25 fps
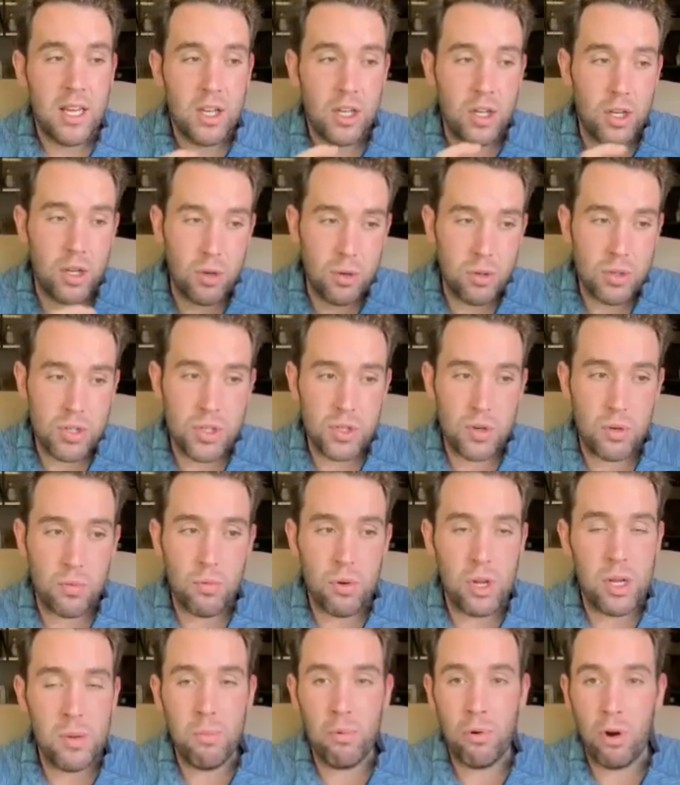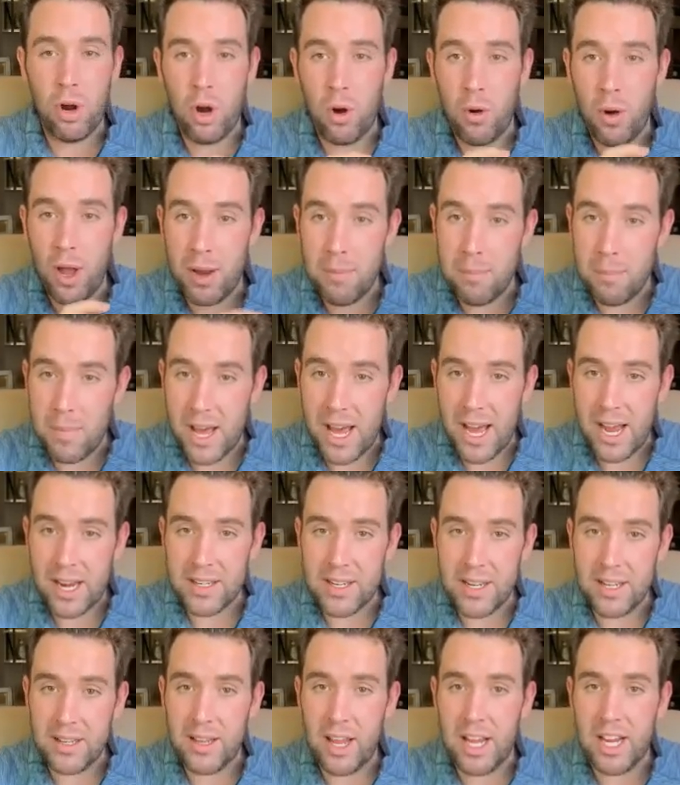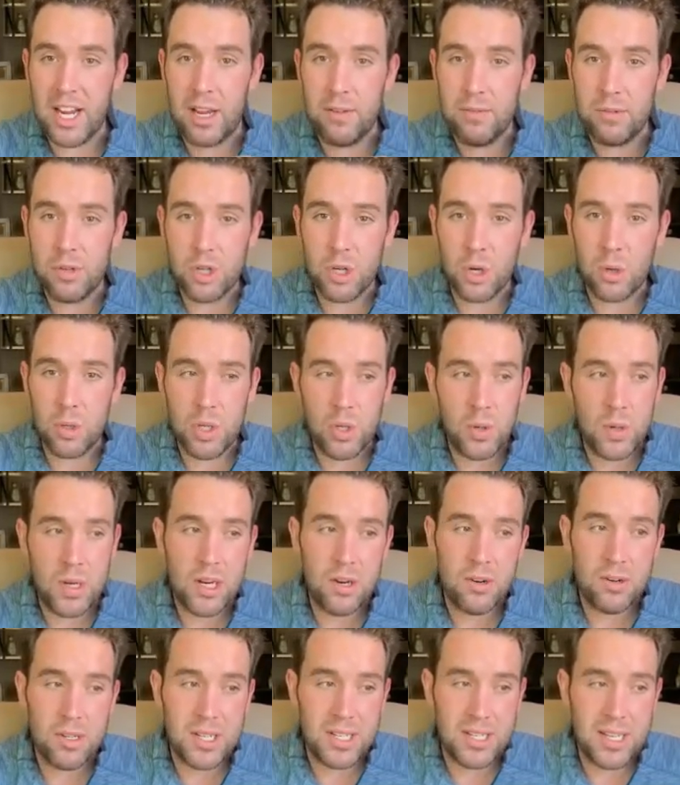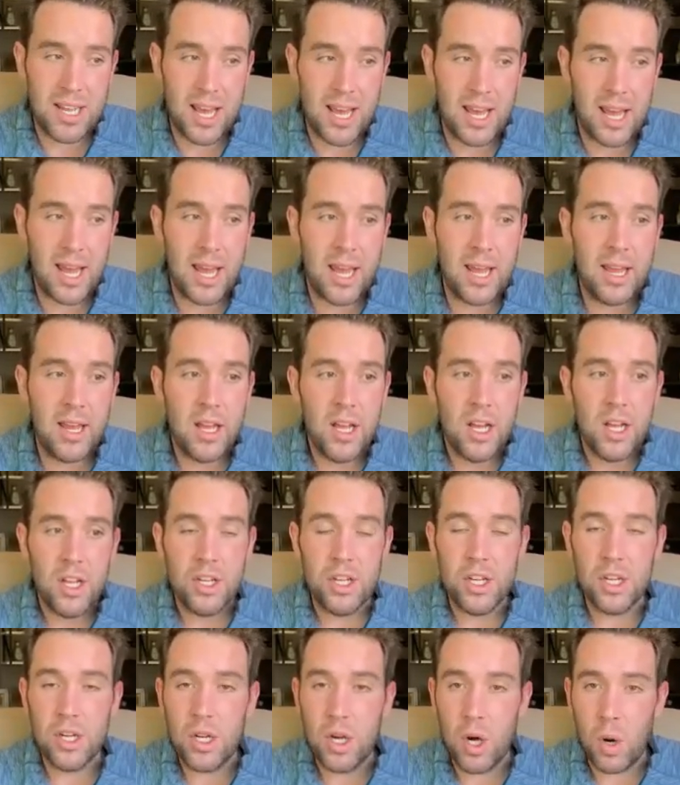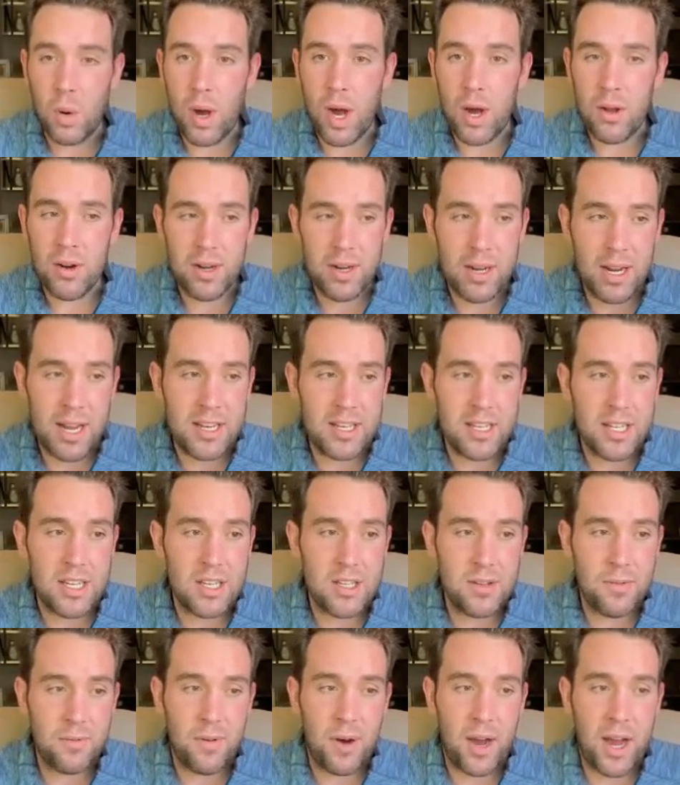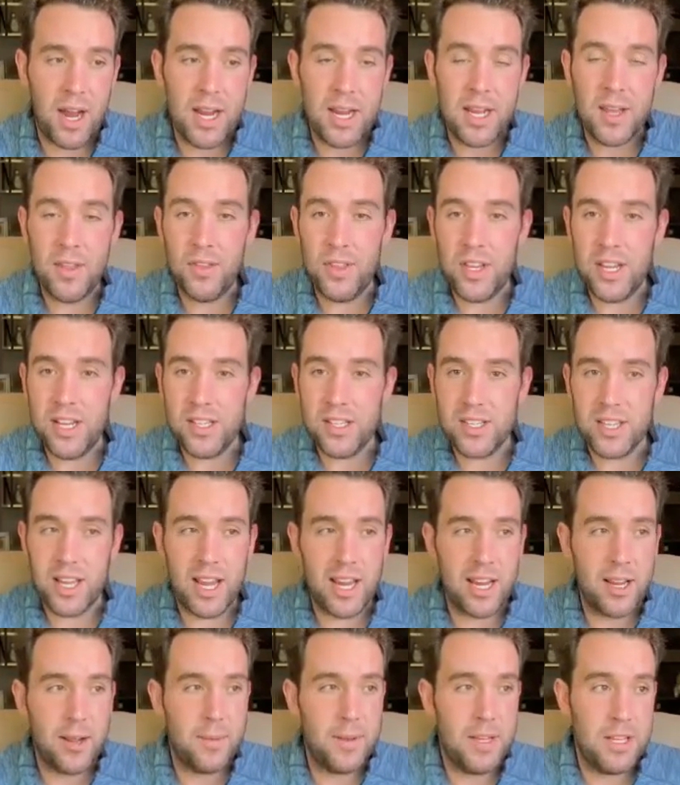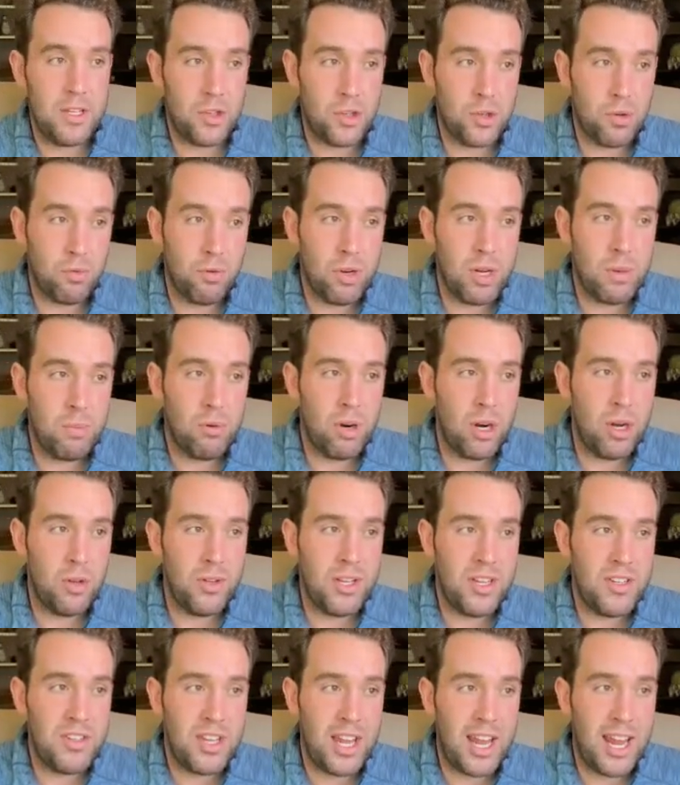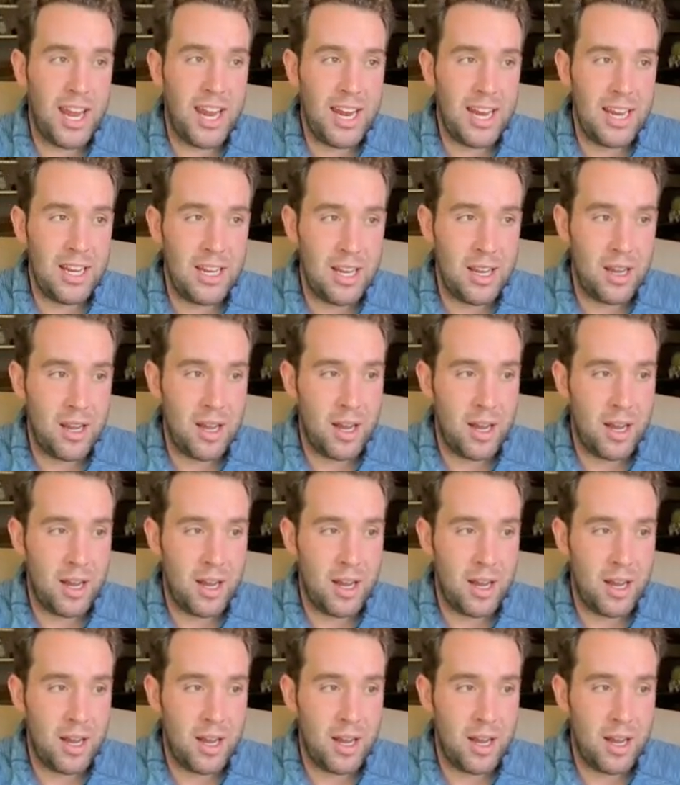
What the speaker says: Use Cerebro and Magnet like I've shown you here today to go out and identify these, like in Cerebro, these 18